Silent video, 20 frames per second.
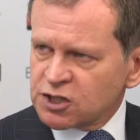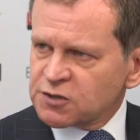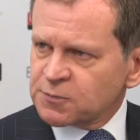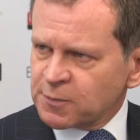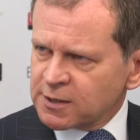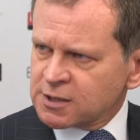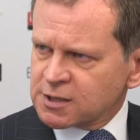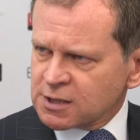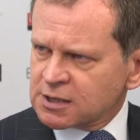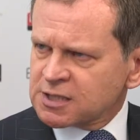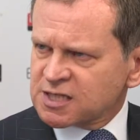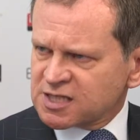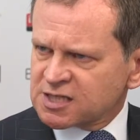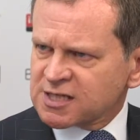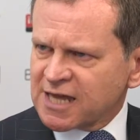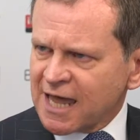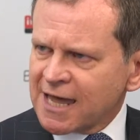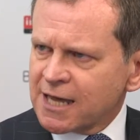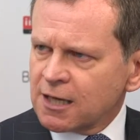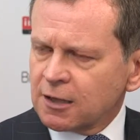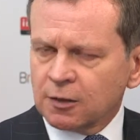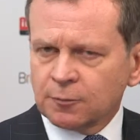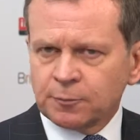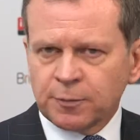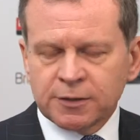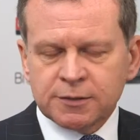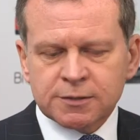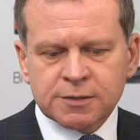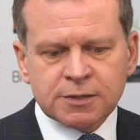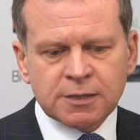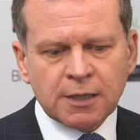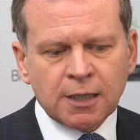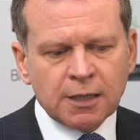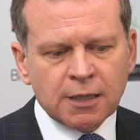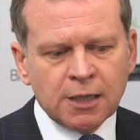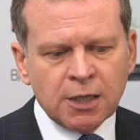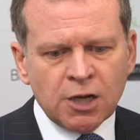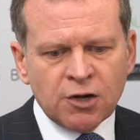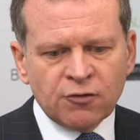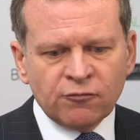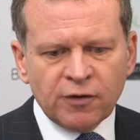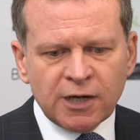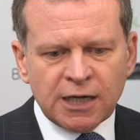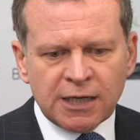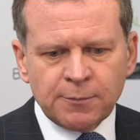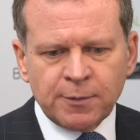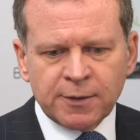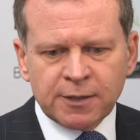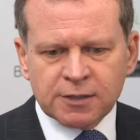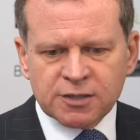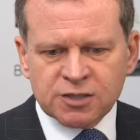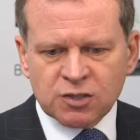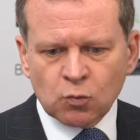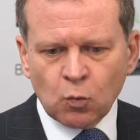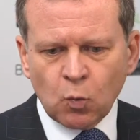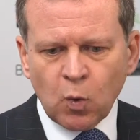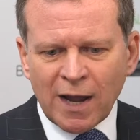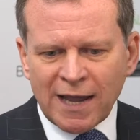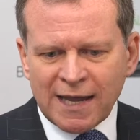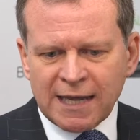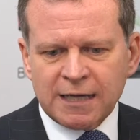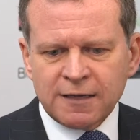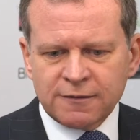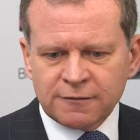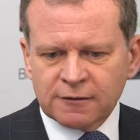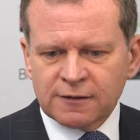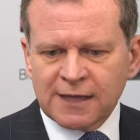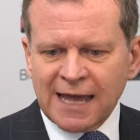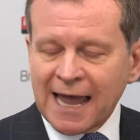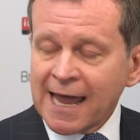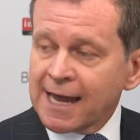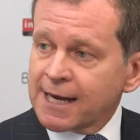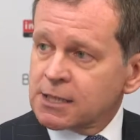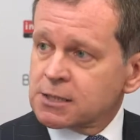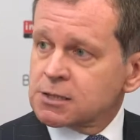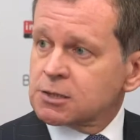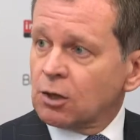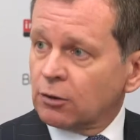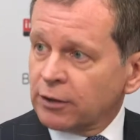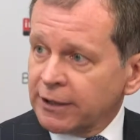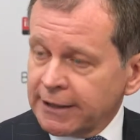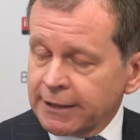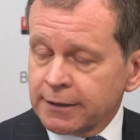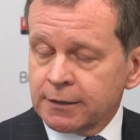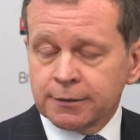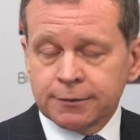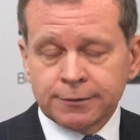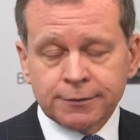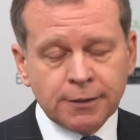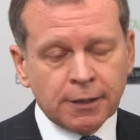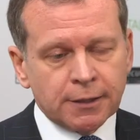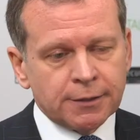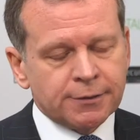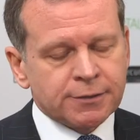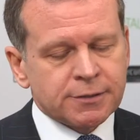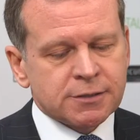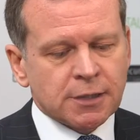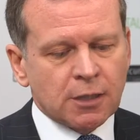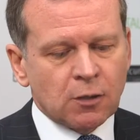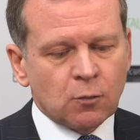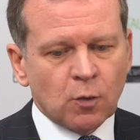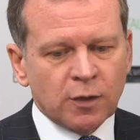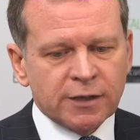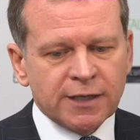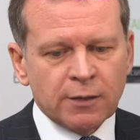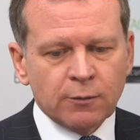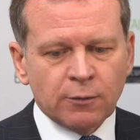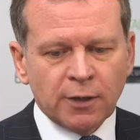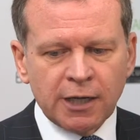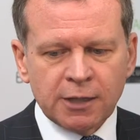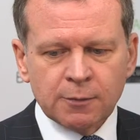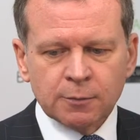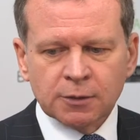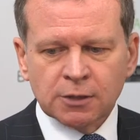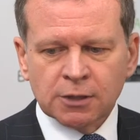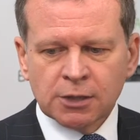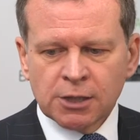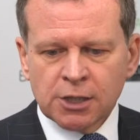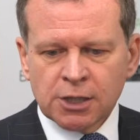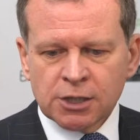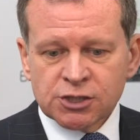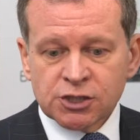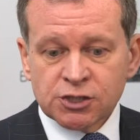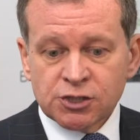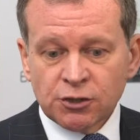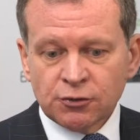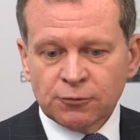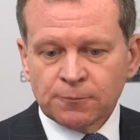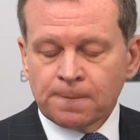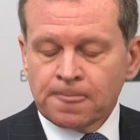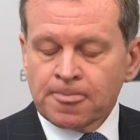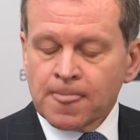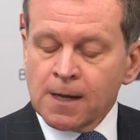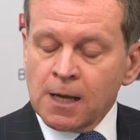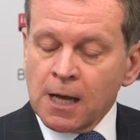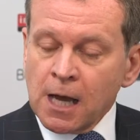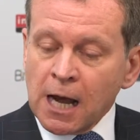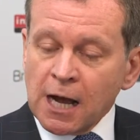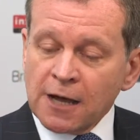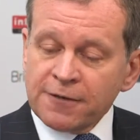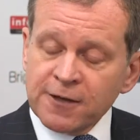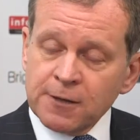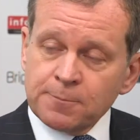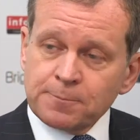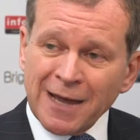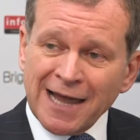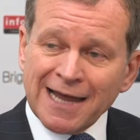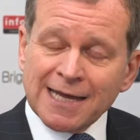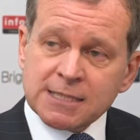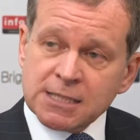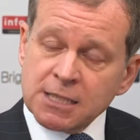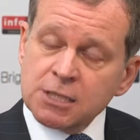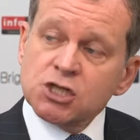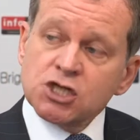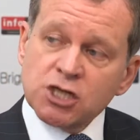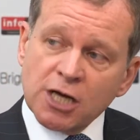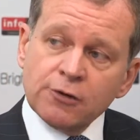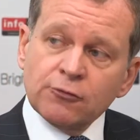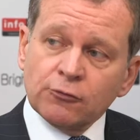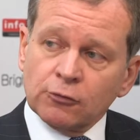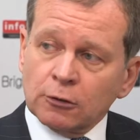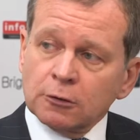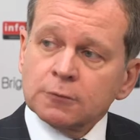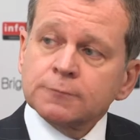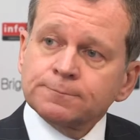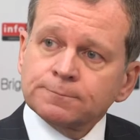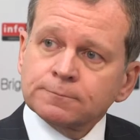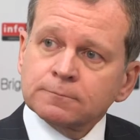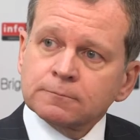just because of the scale, but really because the way that the hackers got in and what they were able to do. I think banks in general